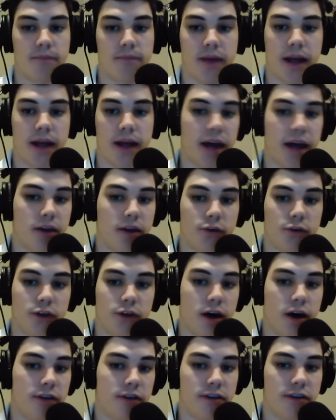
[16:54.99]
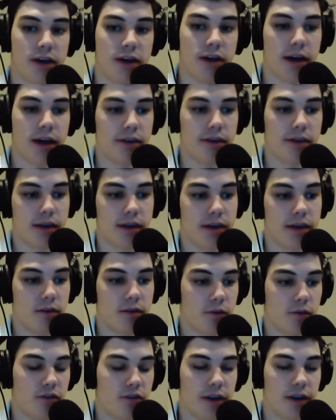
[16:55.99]
And you saw tonight that
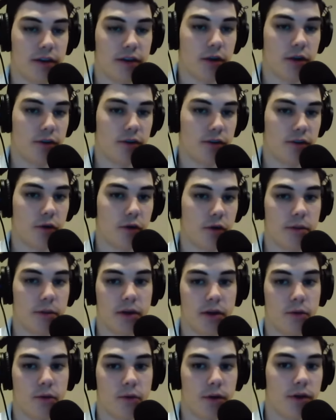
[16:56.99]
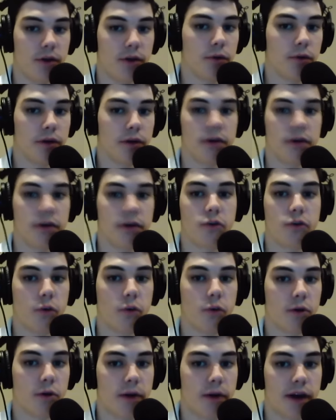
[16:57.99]
Jalen Hurts is going to be a really, really good
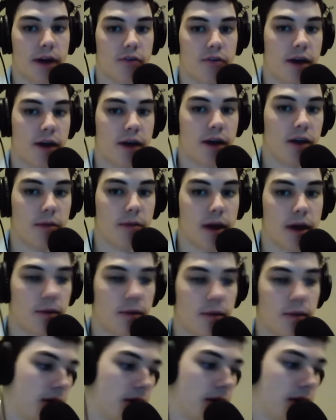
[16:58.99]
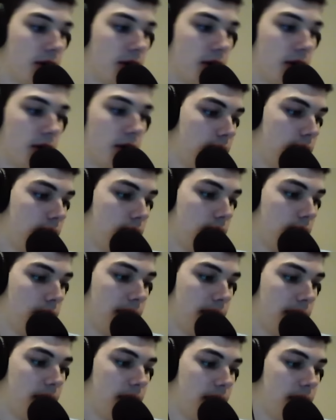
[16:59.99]
quarterback for Alabama, but
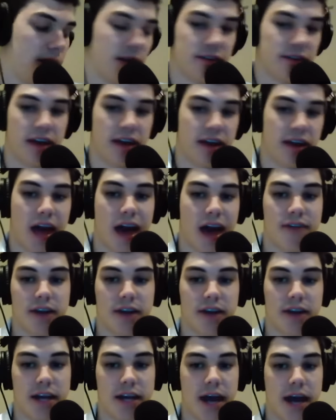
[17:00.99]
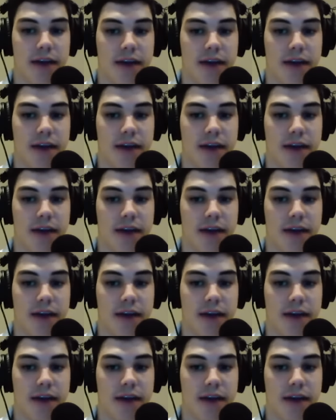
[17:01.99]
he doesn't have it yet